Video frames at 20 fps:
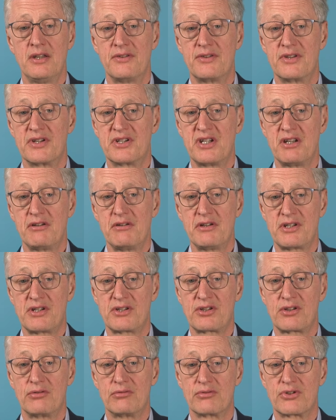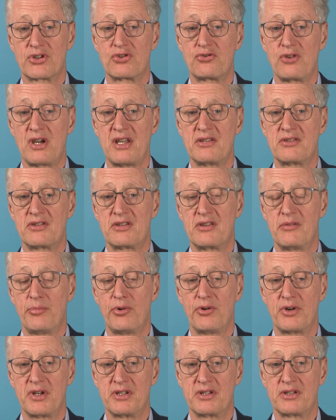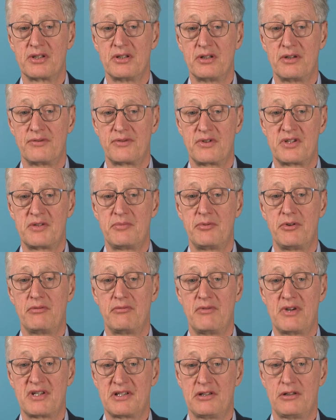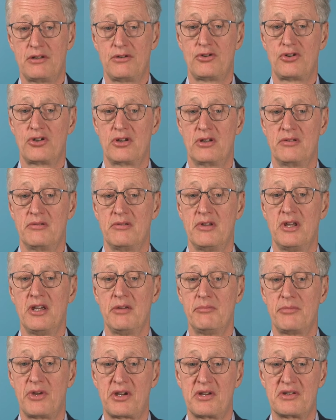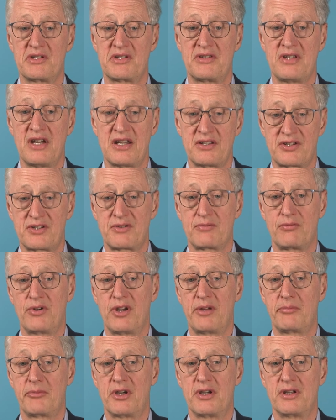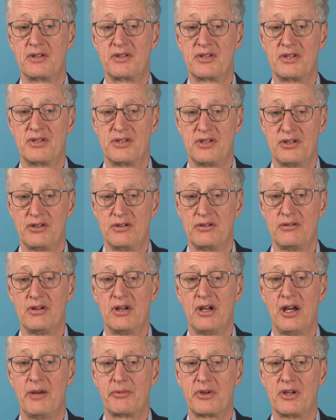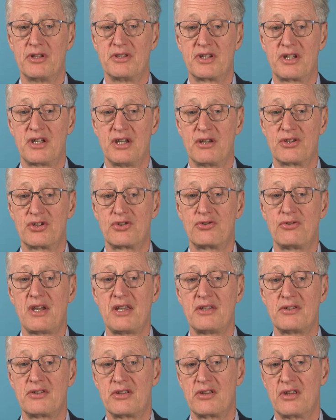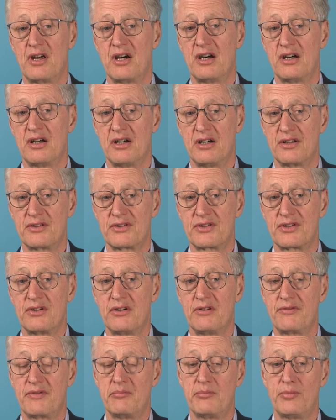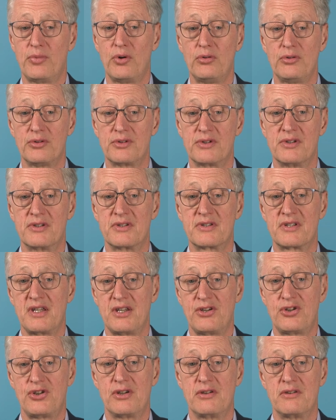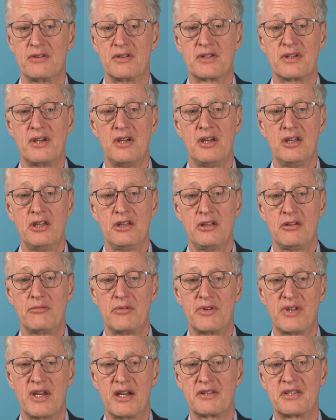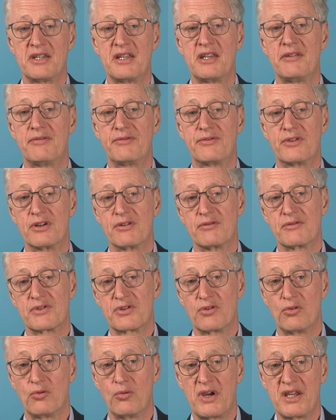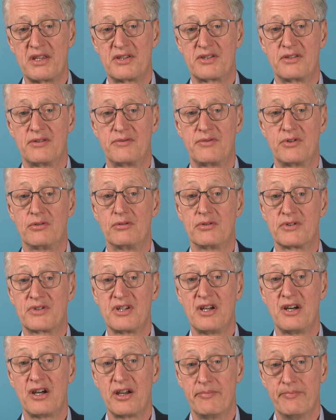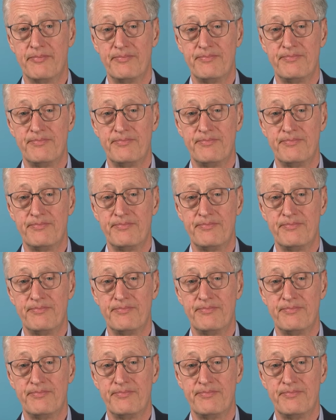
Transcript: The series is called Straight to the Point of Dispute Resolution because that's what I'm going to do. I'm going to go straight to the heart of important issues without any frills or waste of your time.